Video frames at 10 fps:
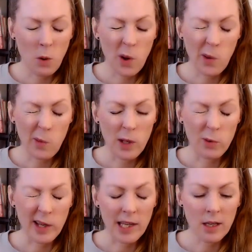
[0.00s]
Wink,
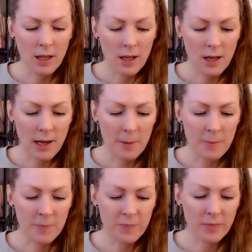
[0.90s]
wink.
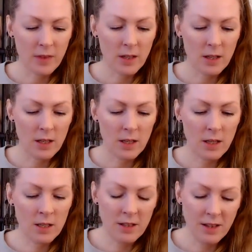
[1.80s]

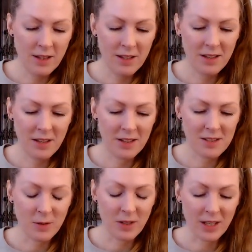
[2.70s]
It
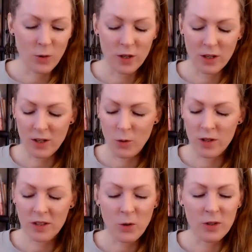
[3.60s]
sounded like wink,
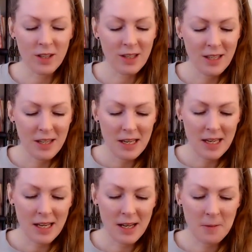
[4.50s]
wink, wink.
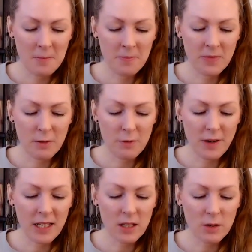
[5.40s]

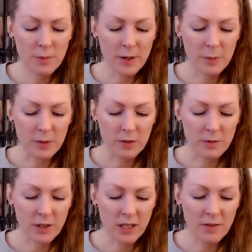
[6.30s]
Finding your purpose, a
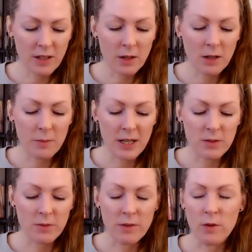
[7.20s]
forgiving and
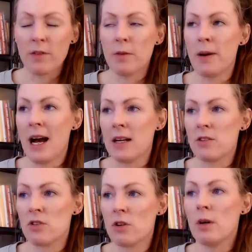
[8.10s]
compassionate review of the
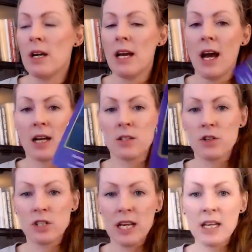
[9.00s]
past. So
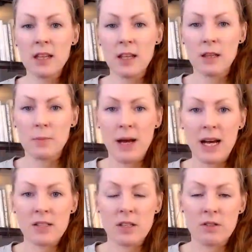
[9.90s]
understanding that the
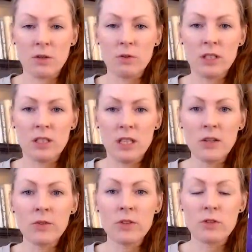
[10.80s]
past has only
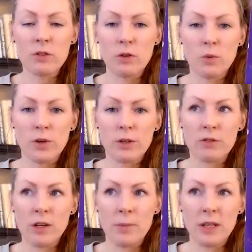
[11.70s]
yielded to you where you're
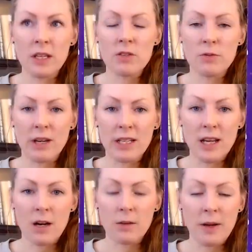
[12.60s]
stepping into right
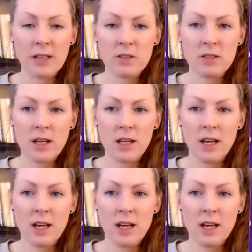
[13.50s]
now. The past is not